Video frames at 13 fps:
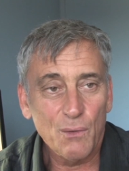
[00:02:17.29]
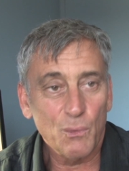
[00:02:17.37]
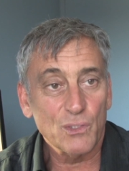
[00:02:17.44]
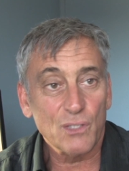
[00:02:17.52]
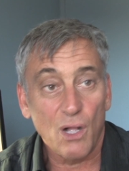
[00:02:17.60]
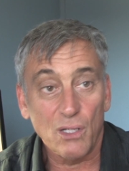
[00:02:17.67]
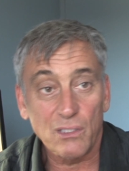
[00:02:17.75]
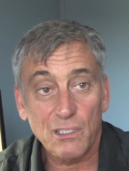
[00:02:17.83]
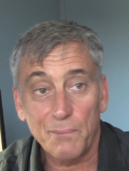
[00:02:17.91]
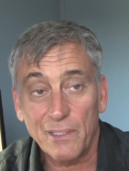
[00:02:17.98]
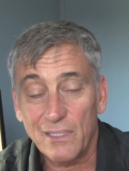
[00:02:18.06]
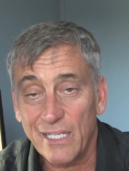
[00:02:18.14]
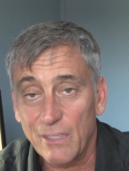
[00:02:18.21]
which
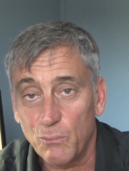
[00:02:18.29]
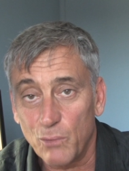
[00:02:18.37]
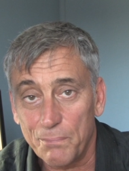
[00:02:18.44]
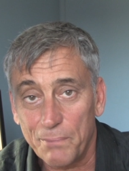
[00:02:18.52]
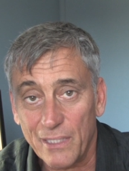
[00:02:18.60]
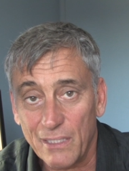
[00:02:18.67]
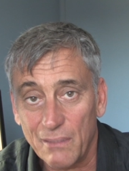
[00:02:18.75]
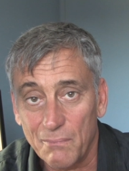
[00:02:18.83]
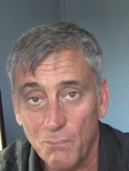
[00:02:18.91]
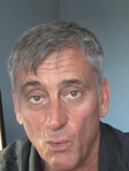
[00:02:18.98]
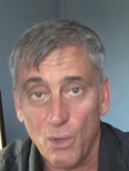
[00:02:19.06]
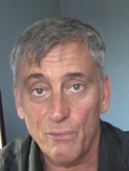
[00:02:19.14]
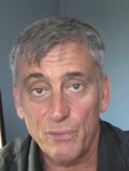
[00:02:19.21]
ultimately would be
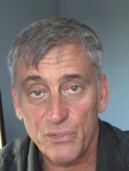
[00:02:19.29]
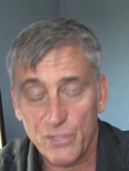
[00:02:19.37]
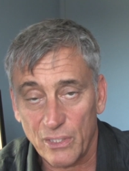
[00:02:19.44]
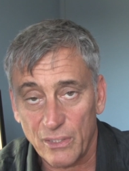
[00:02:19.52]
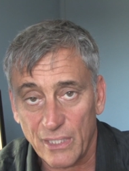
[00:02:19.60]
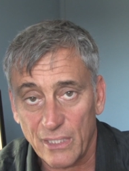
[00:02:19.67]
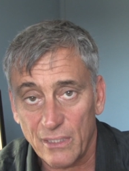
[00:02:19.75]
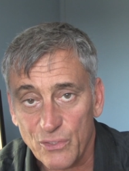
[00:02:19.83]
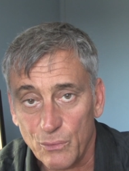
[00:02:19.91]
more resilient.